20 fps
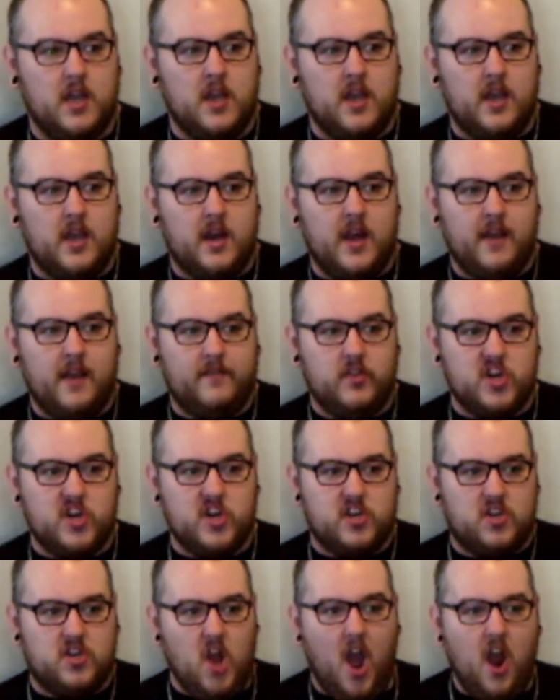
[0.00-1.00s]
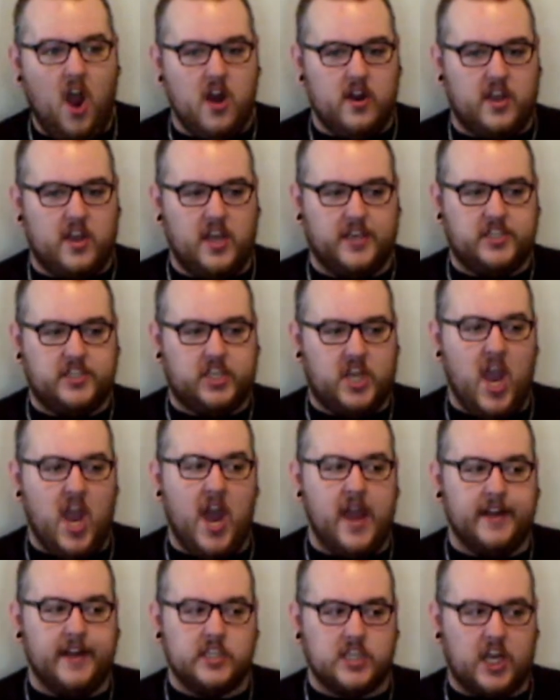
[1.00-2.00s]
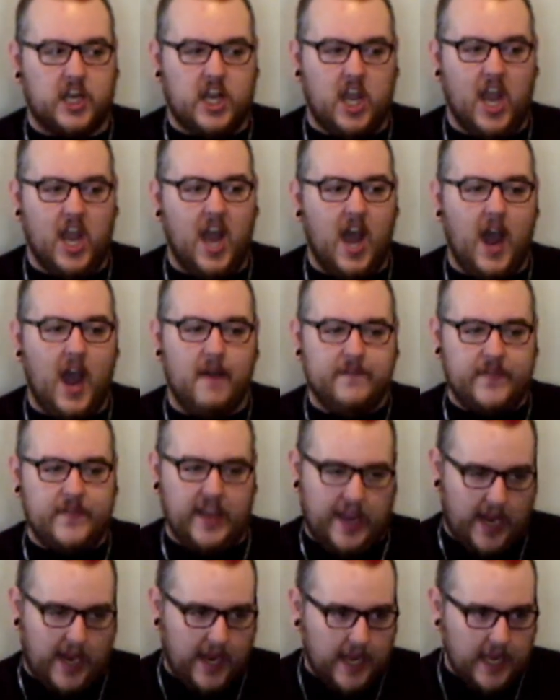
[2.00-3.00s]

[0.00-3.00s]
and have the darkest kinds of coffee.